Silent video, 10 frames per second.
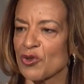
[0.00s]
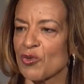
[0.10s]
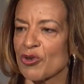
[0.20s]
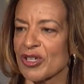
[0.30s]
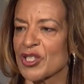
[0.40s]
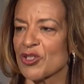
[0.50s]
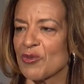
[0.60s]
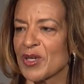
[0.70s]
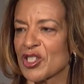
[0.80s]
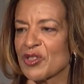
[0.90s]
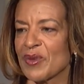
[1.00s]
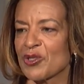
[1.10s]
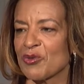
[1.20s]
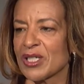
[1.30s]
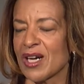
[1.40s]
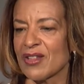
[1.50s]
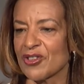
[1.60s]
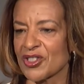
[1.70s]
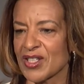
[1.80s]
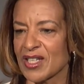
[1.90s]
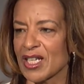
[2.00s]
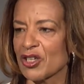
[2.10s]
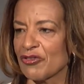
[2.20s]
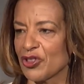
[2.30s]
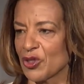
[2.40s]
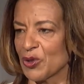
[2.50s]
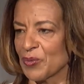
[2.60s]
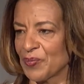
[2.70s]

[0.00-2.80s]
worry so much about what others think of you